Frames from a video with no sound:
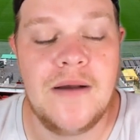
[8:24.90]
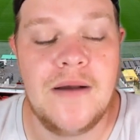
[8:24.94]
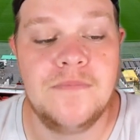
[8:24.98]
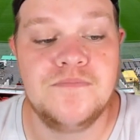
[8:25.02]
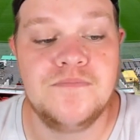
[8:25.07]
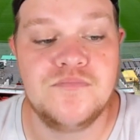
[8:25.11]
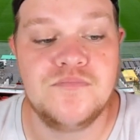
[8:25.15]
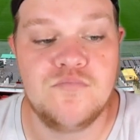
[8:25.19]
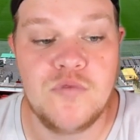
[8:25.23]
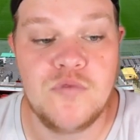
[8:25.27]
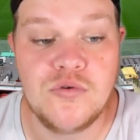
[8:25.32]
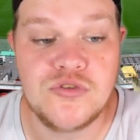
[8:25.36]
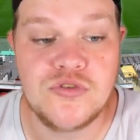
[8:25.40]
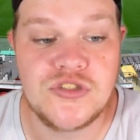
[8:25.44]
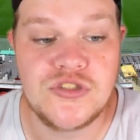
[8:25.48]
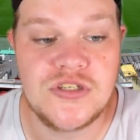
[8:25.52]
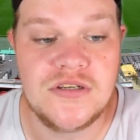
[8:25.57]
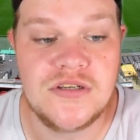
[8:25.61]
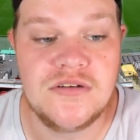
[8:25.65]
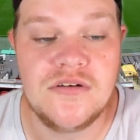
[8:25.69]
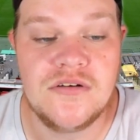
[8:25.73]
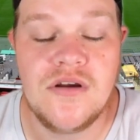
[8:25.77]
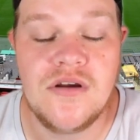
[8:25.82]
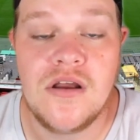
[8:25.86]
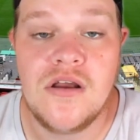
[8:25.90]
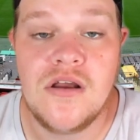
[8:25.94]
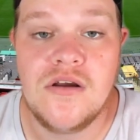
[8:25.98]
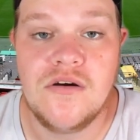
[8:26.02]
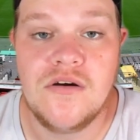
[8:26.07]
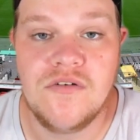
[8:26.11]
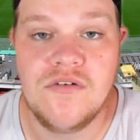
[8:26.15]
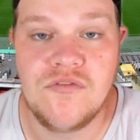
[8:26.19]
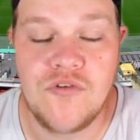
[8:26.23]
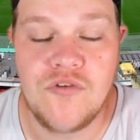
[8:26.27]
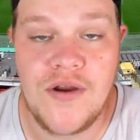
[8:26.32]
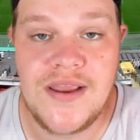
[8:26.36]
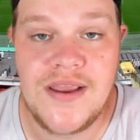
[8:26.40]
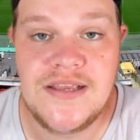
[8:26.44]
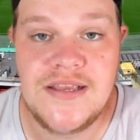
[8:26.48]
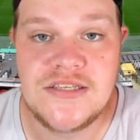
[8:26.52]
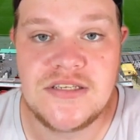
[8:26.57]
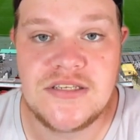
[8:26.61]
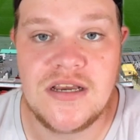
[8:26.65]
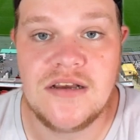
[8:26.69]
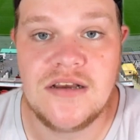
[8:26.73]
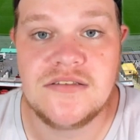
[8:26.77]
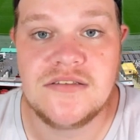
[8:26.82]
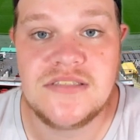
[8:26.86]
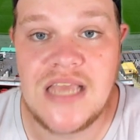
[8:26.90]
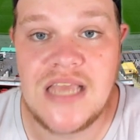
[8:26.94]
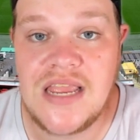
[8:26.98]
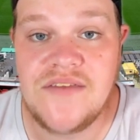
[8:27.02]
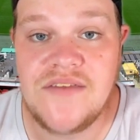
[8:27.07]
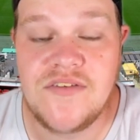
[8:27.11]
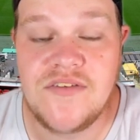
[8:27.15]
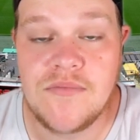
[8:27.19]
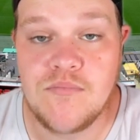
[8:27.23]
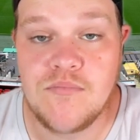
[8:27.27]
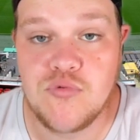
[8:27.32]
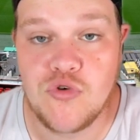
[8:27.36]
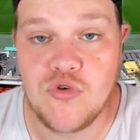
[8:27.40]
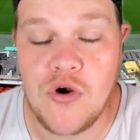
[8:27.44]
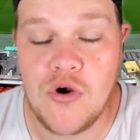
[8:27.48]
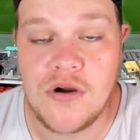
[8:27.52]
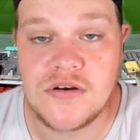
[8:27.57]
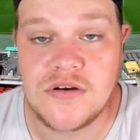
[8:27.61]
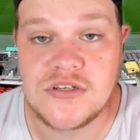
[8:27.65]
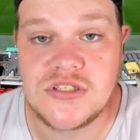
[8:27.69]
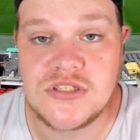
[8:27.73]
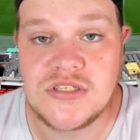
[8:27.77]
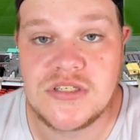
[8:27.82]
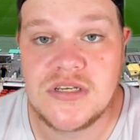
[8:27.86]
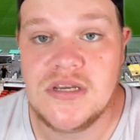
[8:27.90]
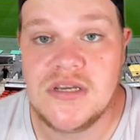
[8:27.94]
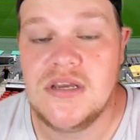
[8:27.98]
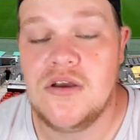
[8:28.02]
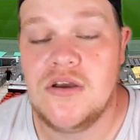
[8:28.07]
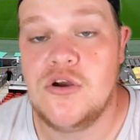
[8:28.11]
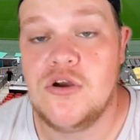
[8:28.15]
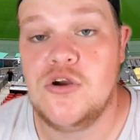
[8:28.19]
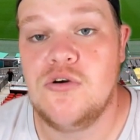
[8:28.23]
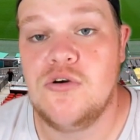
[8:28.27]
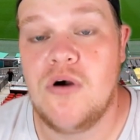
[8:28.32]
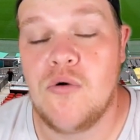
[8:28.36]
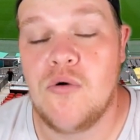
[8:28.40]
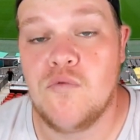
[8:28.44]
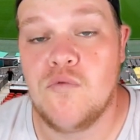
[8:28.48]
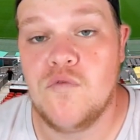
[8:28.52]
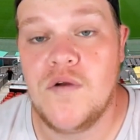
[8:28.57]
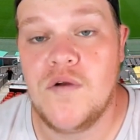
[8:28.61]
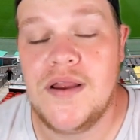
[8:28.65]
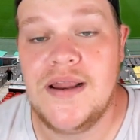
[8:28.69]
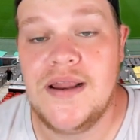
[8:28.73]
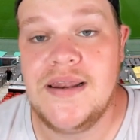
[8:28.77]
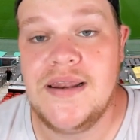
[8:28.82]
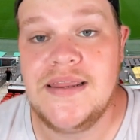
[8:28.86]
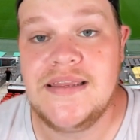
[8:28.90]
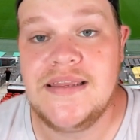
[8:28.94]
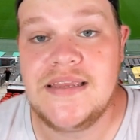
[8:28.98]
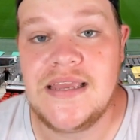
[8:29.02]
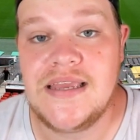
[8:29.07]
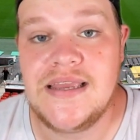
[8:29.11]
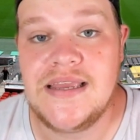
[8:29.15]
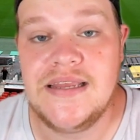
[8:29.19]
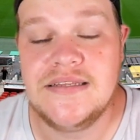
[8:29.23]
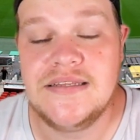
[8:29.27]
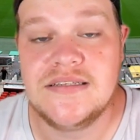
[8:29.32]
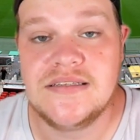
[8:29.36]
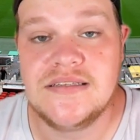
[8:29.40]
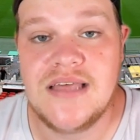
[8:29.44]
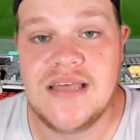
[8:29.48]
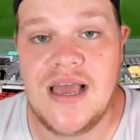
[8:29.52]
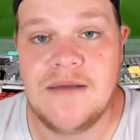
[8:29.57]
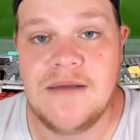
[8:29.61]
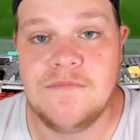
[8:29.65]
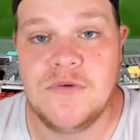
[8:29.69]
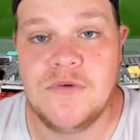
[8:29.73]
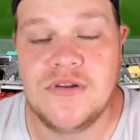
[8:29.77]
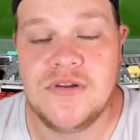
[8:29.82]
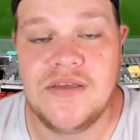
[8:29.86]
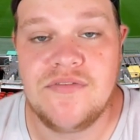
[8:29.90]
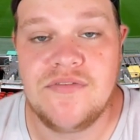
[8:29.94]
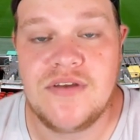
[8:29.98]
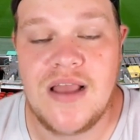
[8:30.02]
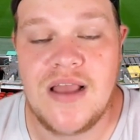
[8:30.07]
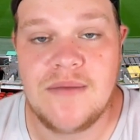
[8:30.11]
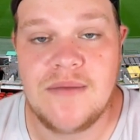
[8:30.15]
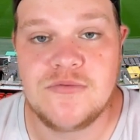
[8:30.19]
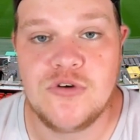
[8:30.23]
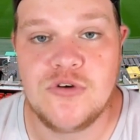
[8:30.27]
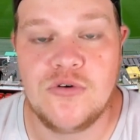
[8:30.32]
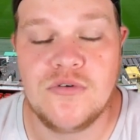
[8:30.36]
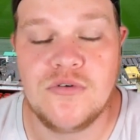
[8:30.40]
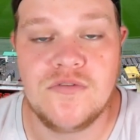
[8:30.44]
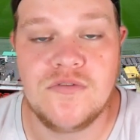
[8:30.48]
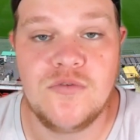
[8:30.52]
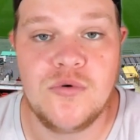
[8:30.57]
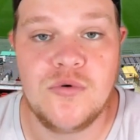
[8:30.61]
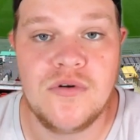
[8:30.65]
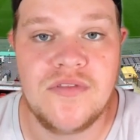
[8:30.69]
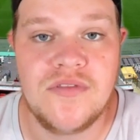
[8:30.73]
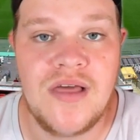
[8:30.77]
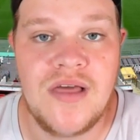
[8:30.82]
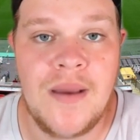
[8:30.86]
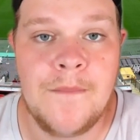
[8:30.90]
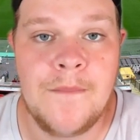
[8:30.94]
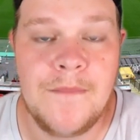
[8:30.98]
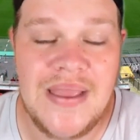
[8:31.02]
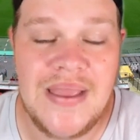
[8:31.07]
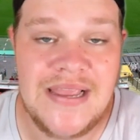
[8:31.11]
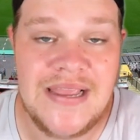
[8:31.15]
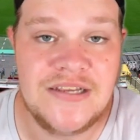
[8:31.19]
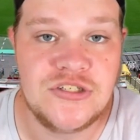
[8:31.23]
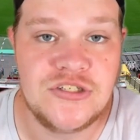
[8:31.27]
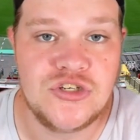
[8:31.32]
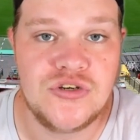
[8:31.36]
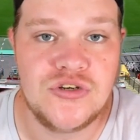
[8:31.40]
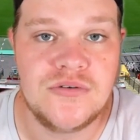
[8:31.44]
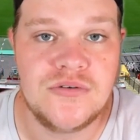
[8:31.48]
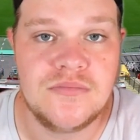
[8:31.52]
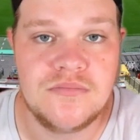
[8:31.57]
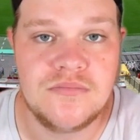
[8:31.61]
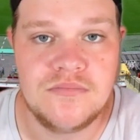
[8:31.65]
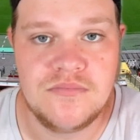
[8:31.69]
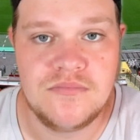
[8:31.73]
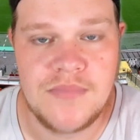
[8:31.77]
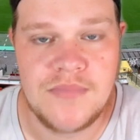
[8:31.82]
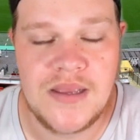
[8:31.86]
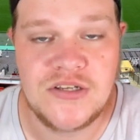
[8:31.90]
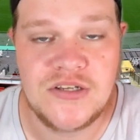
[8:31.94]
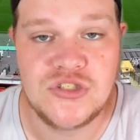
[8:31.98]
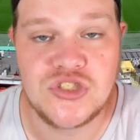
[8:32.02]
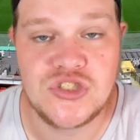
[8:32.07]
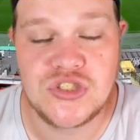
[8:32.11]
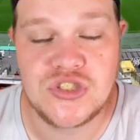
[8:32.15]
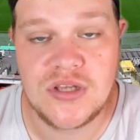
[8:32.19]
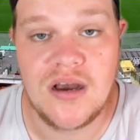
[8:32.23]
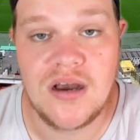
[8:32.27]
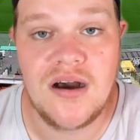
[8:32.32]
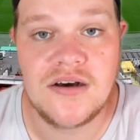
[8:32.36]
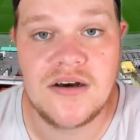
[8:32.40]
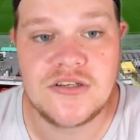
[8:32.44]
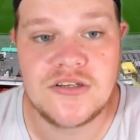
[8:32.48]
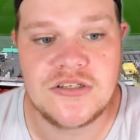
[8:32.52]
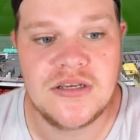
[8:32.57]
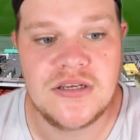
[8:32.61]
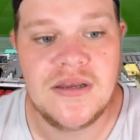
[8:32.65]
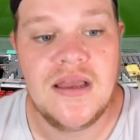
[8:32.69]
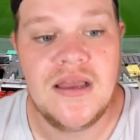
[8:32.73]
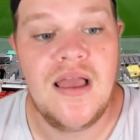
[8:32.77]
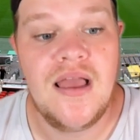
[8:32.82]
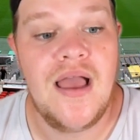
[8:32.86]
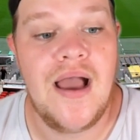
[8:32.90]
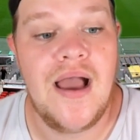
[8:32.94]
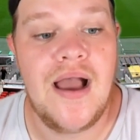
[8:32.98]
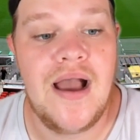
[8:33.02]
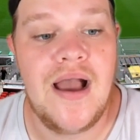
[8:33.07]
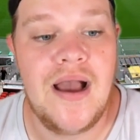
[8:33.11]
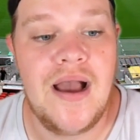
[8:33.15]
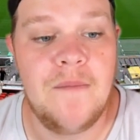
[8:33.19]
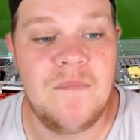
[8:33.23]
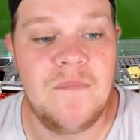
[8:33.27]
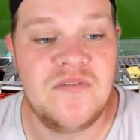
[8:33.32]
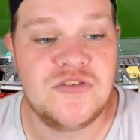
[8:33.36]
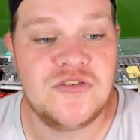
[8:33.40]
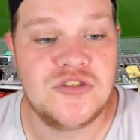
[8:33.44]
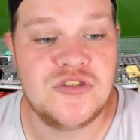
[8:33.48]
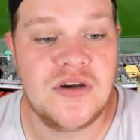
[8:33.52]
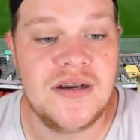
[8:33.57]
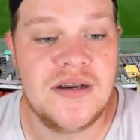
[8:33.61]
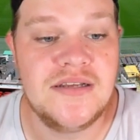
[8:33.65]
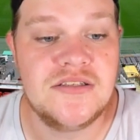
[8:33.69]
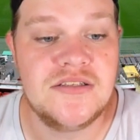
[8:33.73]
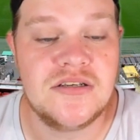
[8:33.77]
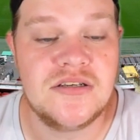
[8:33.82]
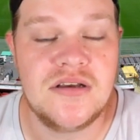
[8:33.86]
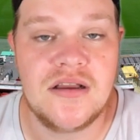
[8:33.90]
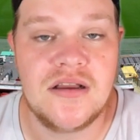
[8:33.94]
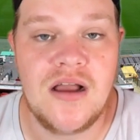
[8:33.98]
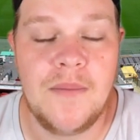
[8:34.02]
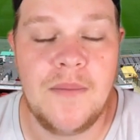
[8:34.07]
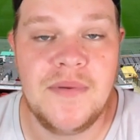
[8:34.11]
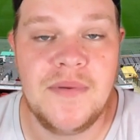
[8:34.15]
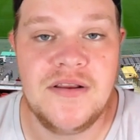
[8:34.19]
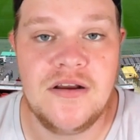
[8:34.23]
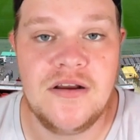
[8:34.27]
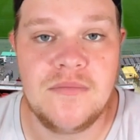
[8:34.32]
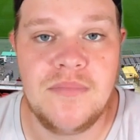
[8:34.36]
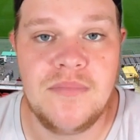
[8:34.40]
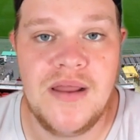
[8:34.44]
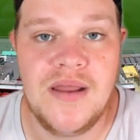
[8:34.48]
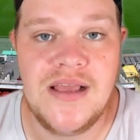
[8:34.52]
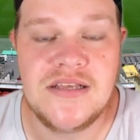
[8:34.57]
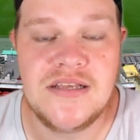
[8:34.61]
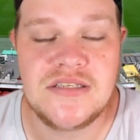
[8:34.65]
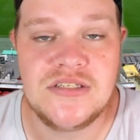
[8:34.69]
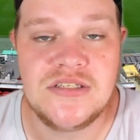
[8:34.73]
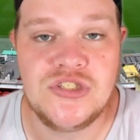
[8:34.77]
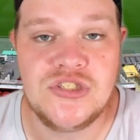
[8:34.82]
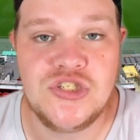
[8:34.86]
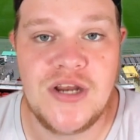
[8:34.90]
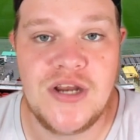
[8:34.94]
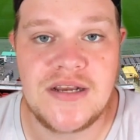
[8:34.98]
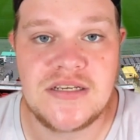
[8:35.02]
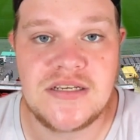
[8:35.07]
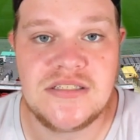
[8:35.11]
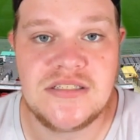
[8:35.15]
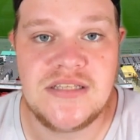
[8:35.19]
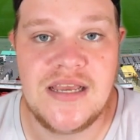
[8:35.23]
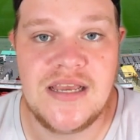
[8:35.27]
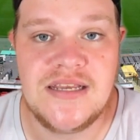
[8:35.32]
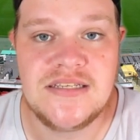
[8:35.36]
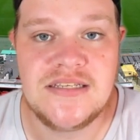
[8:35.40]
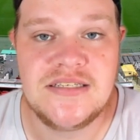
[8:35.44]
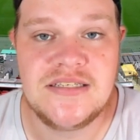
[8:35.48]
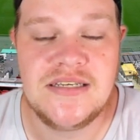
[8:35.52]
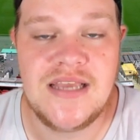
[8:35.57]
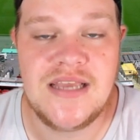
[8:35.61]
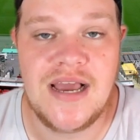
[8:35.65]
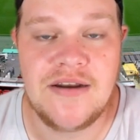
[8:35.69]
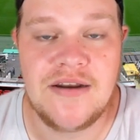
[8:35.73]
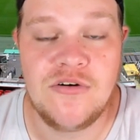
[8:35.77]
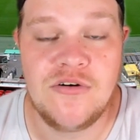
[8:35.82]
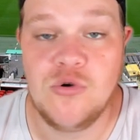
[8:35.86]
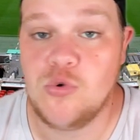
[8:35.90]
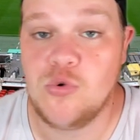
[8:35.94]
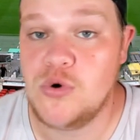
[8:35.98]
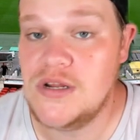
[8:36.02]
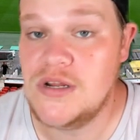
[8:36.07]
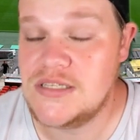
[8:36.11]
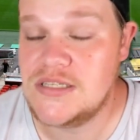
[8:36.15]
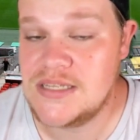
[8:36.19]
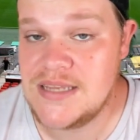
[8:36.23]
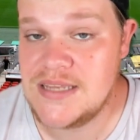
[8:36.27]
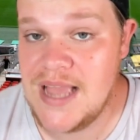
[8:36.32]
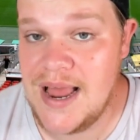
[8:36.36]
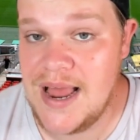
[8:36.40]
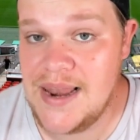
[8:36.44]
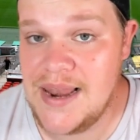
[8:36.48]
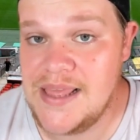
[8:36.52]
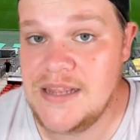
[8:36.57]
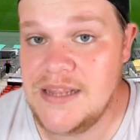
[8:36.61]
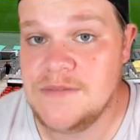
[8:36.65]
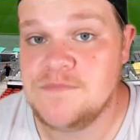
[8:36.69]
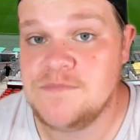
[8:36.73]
Wilson, Fraser, David Brooks, who are really key to them, and they've kept hold of all of their major stars. They've signed a couple of young players in Jack Stacey and Lloyd Kelly,